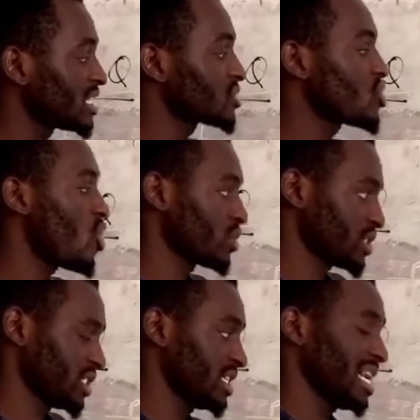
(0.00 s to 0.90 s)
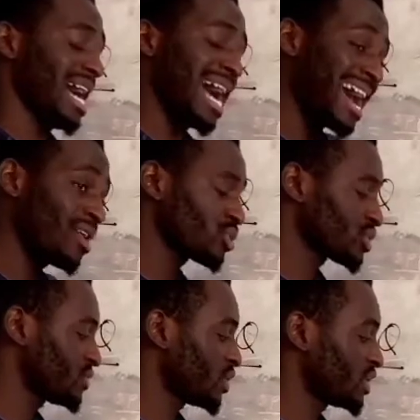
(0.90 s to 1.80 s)
cos,
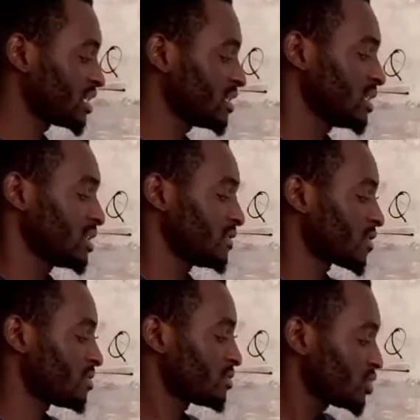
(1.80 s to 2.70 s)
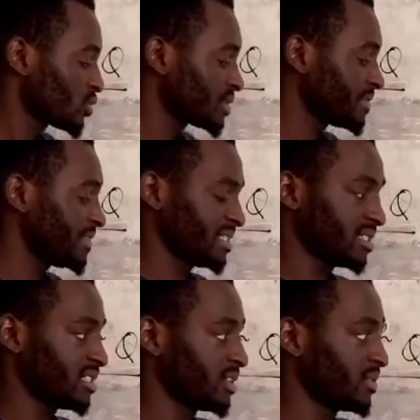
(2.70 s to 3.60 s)
angles falling from 270
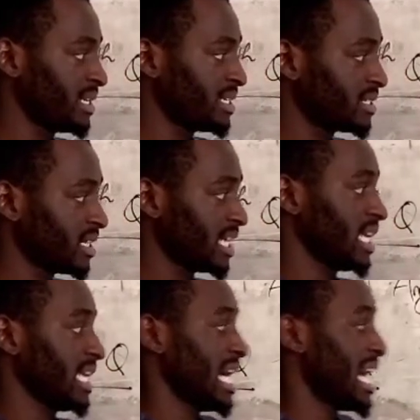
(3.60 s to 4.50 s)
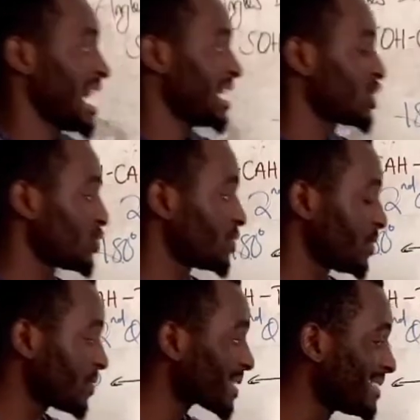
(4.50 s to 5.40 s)
degrees to
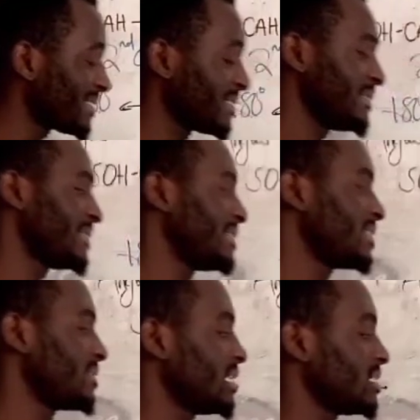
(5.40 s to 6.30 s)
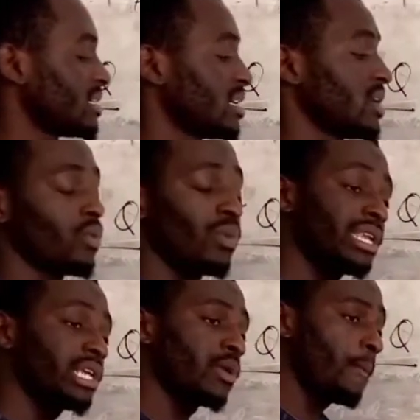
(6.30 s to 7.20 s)
360 degrees, when
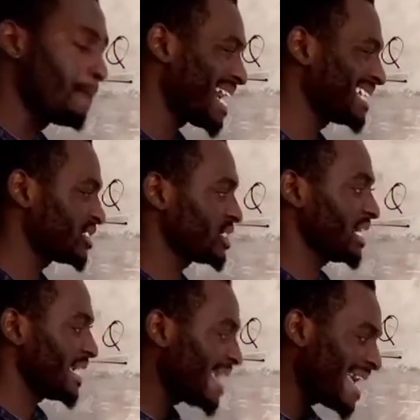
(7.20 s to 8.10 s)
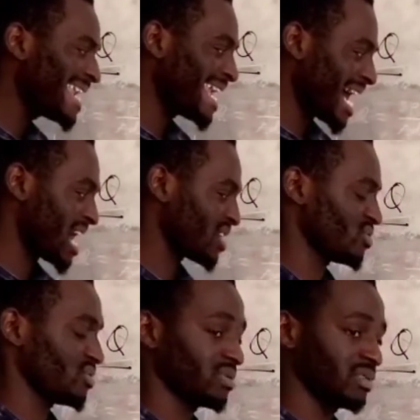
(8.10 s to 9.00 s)
you punch any angle,
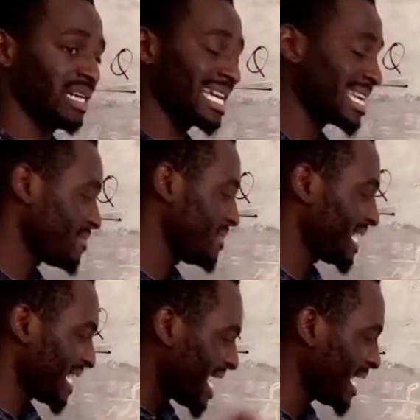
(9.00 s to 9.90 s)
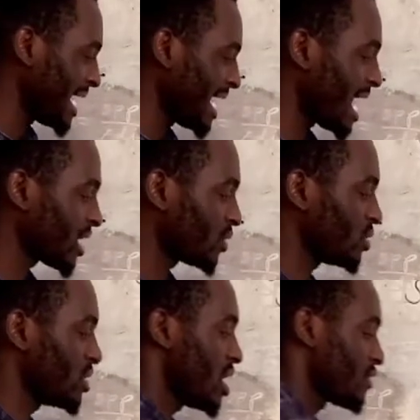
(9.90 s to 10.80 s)
and I mean any angle
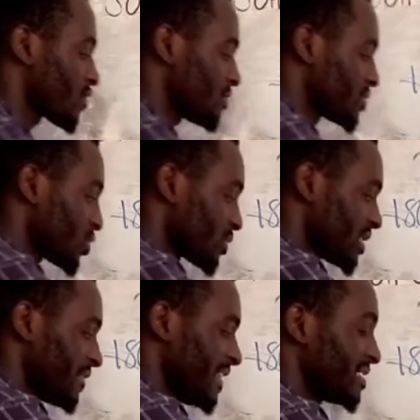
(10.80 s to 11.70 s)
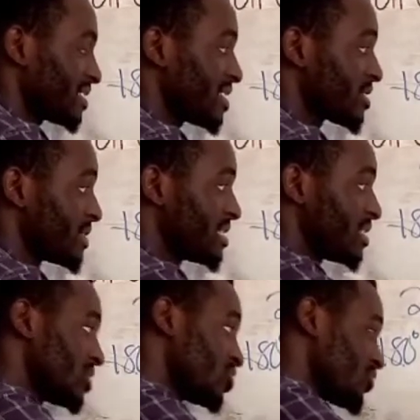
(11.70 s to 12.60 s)
from 270 degrees
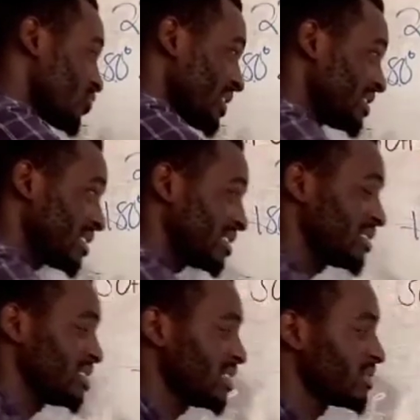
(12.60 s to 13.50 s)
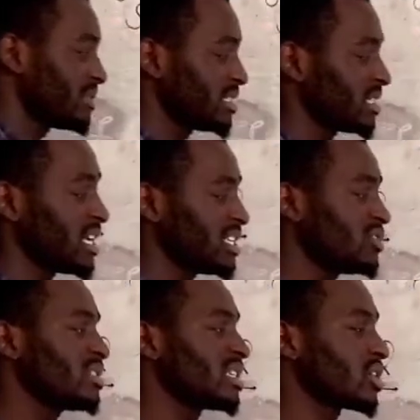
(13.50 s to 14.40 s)
to 360 degrees
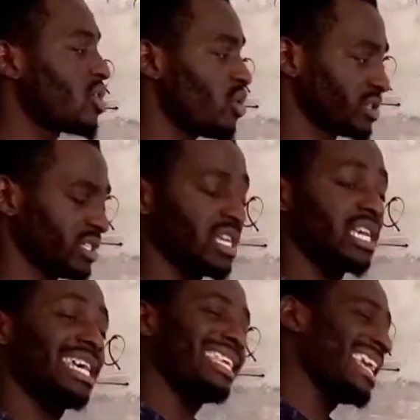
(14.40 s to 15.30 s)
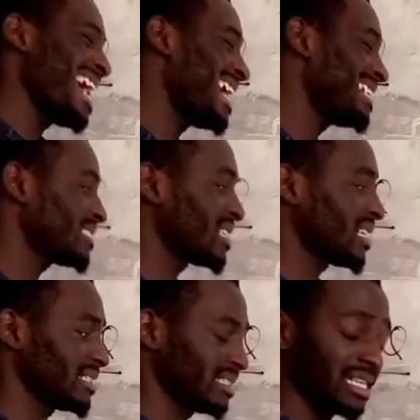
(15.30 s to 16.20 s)
using cos, the answer
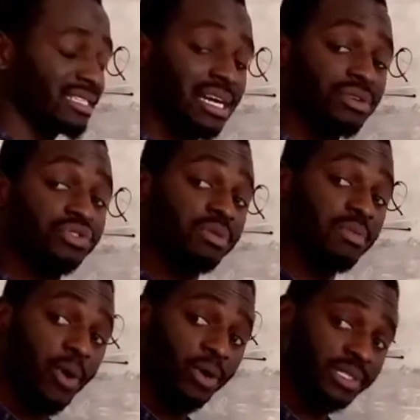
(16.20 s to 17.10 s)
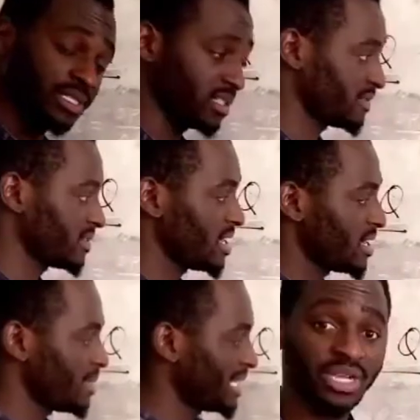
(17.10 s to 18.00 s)
turns out to be positive.
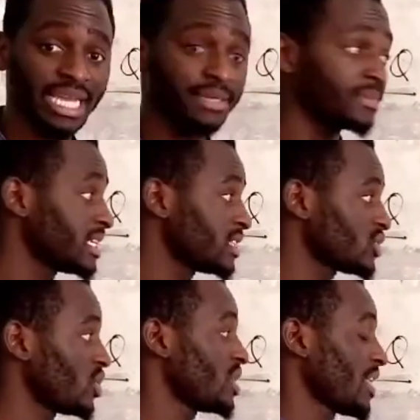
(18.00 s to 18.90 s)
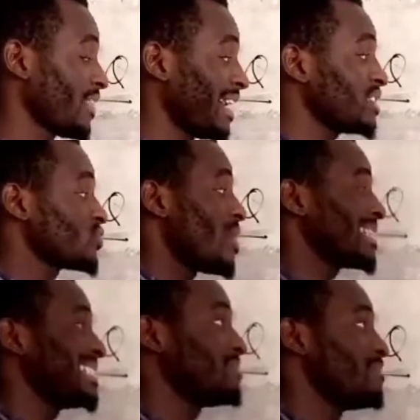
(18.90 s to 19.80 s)
Okay, so that is
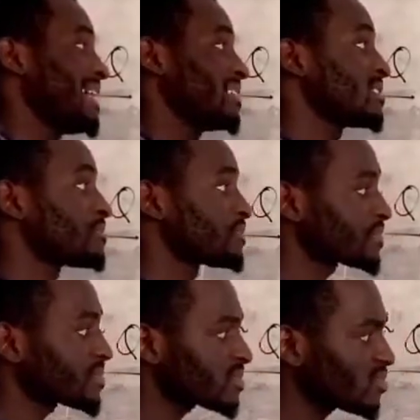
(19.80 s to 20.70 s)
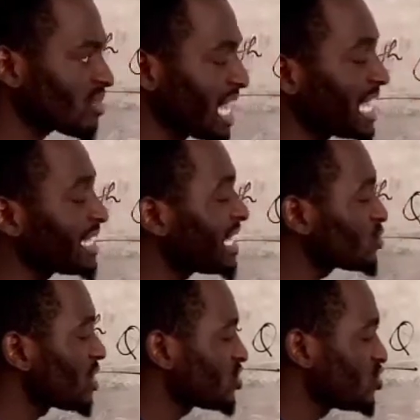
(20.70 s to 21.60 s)
what it means, and that's
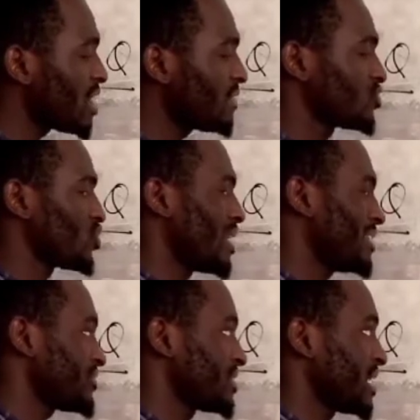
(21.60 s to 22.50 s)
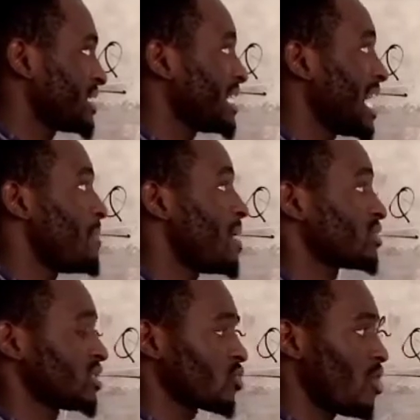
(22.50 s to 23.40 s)
what you have to understand
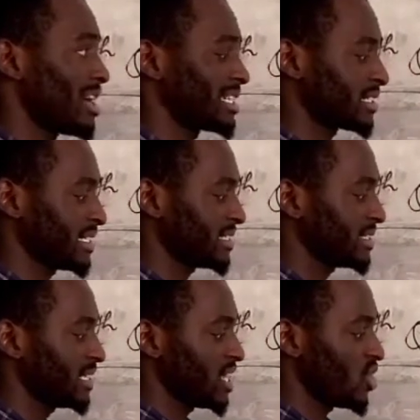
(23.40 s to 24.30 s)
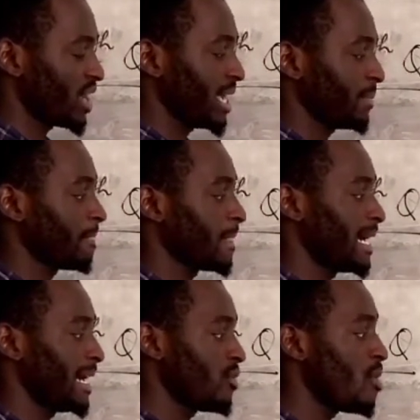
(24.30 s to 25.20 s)
about the quadrants. Okay,
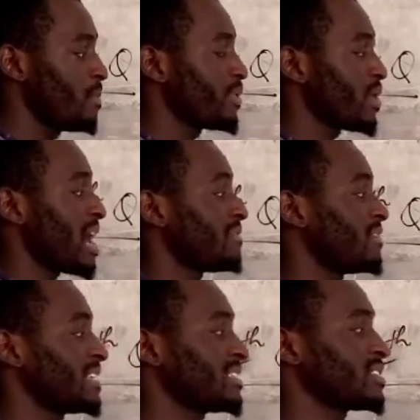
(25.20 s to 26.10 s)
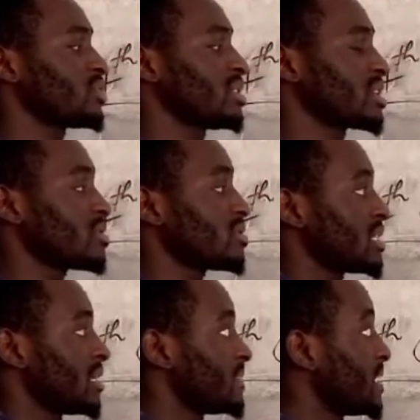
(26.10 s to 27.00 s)
I hope you have understood the
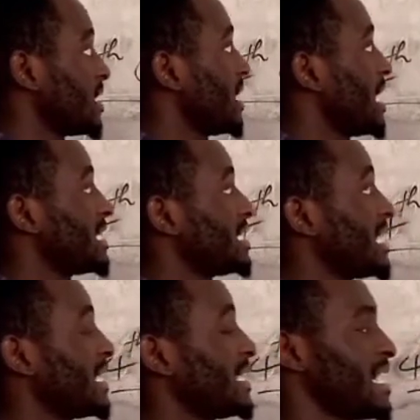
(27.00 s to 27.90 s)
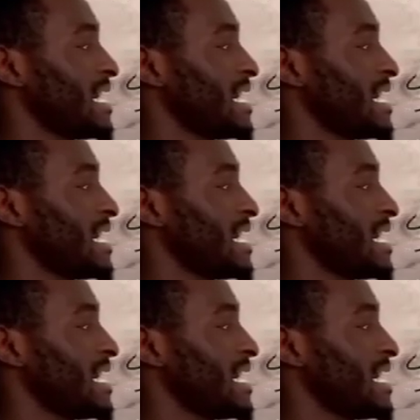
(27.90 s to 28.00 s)
concept under